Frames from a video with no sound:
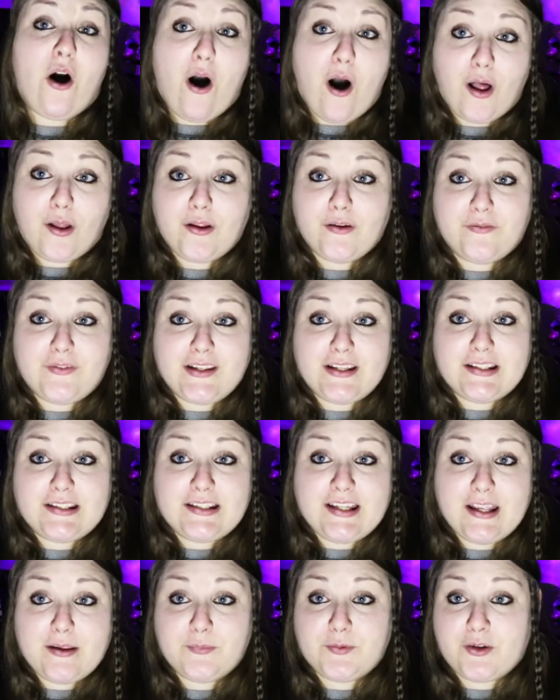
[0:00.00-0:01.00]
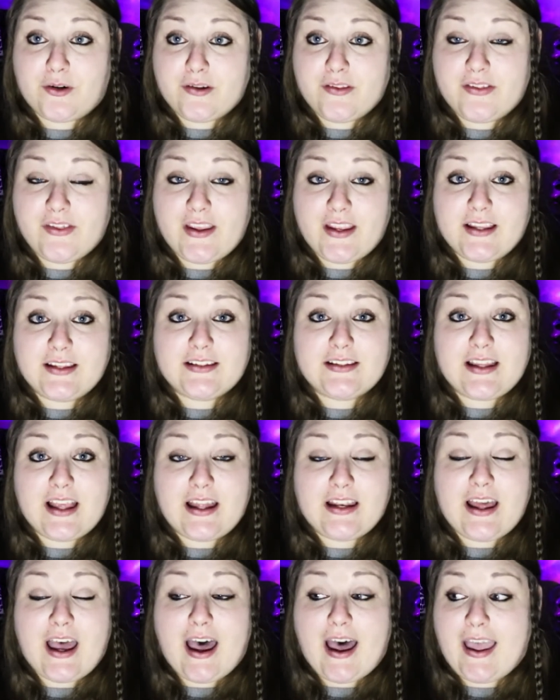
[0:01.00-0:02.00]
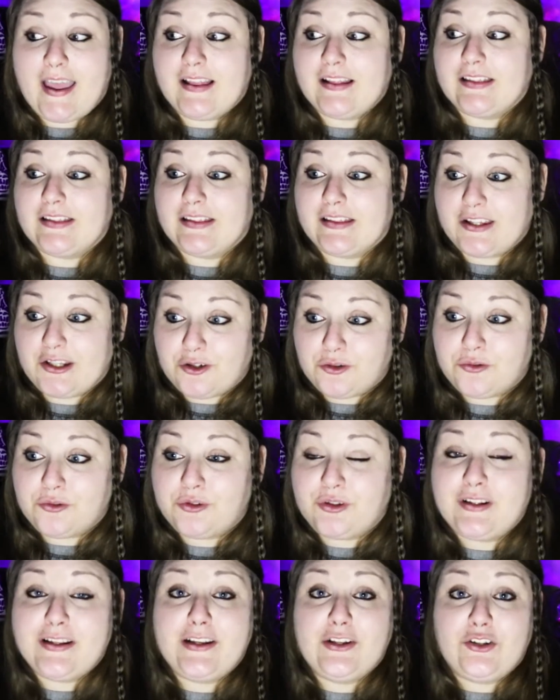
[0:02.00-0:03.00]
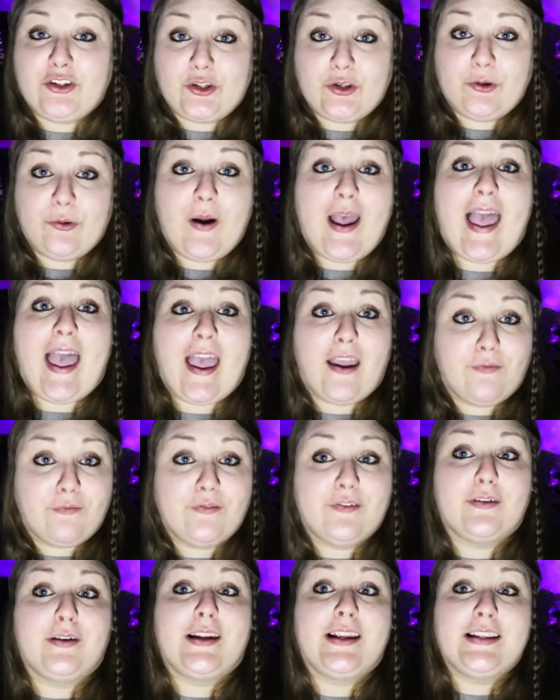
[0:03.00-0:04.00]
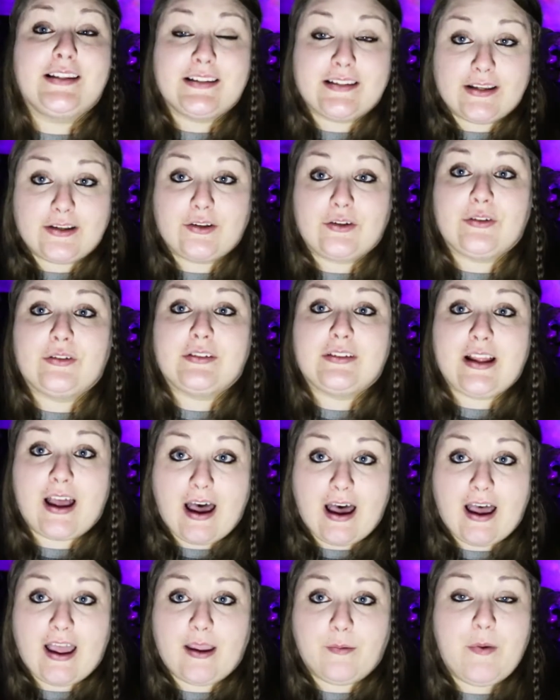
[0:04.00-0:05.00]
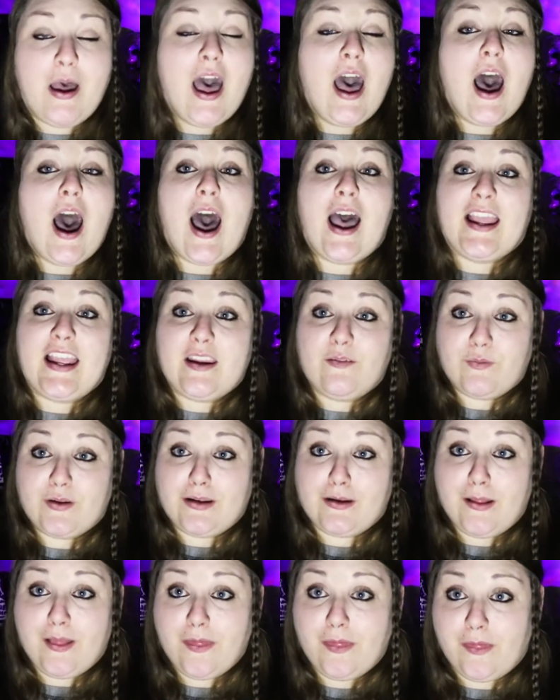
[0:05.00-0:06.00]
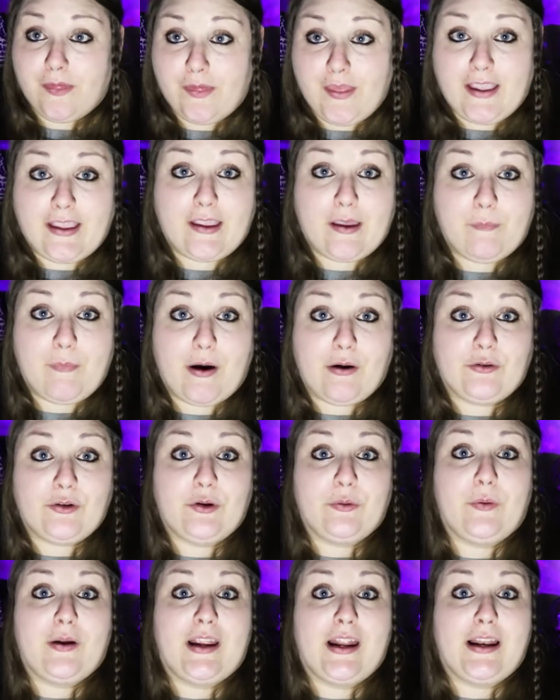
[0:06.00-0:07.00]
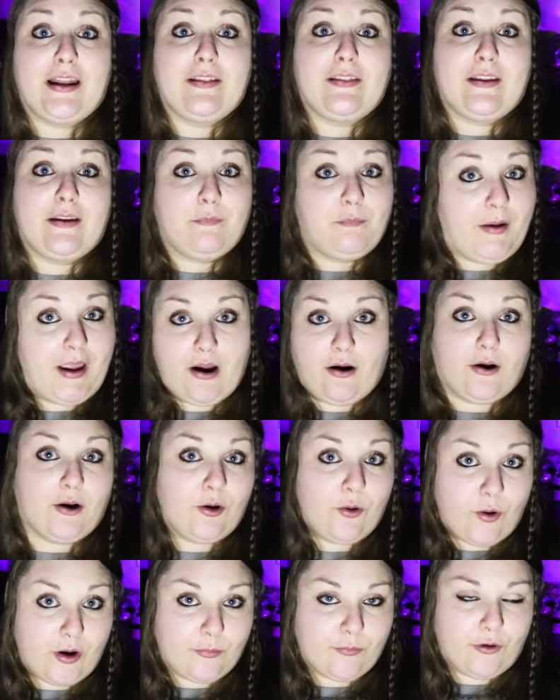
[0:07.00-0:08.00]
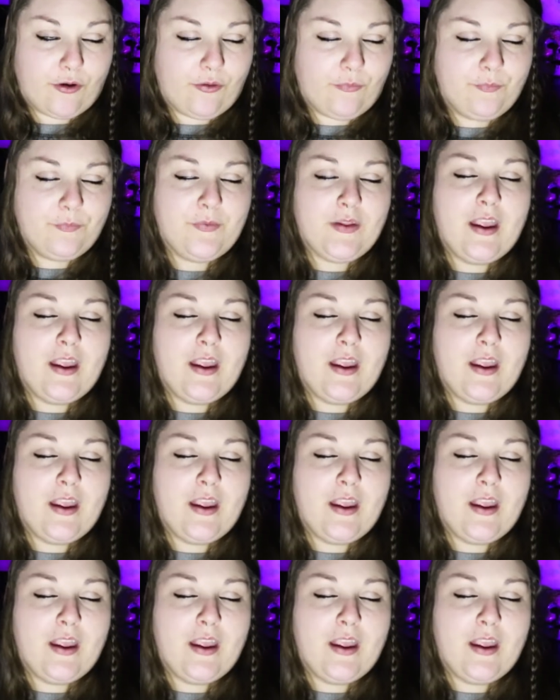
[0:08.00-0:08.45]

all of these tips are things that I literally do every single time I even think about doing anything paranormal.